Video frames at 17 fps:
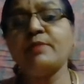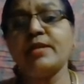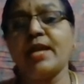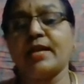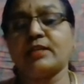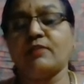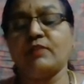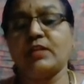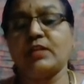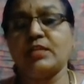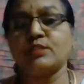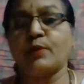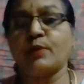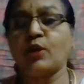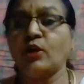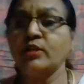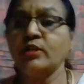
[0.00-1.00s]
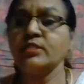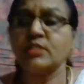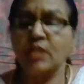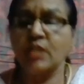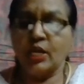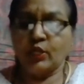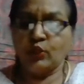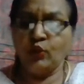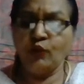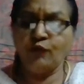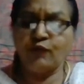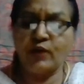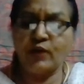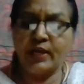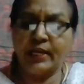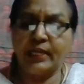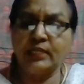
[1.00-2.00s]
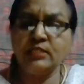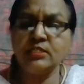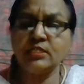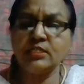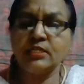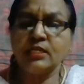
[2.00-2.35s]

activities because you find